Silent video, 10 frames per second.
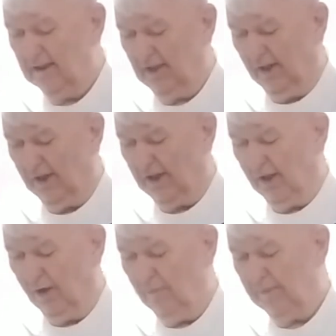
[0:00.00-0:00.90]
There you
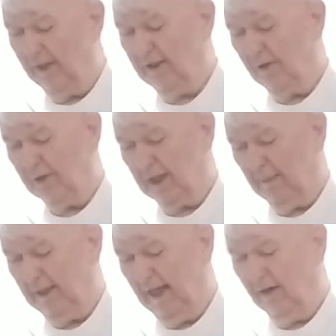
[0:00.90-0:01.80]
go. There you go. You're
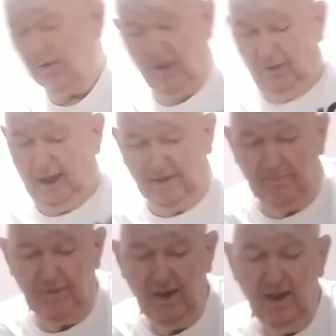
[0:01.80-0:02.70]
coming now. All right.
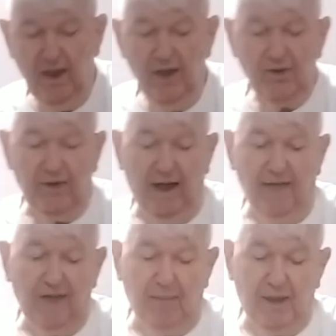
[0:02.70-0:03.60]
So now
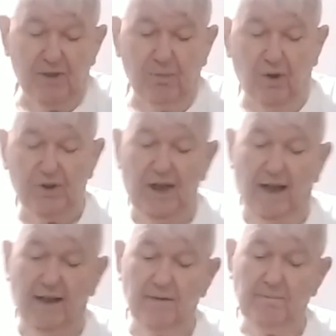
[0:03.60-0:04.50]
I've got my small
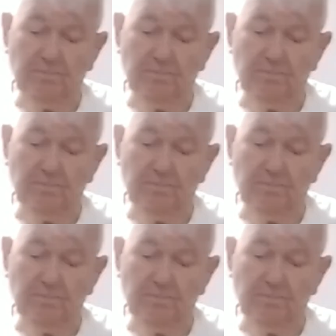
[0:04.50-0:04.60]
shallot.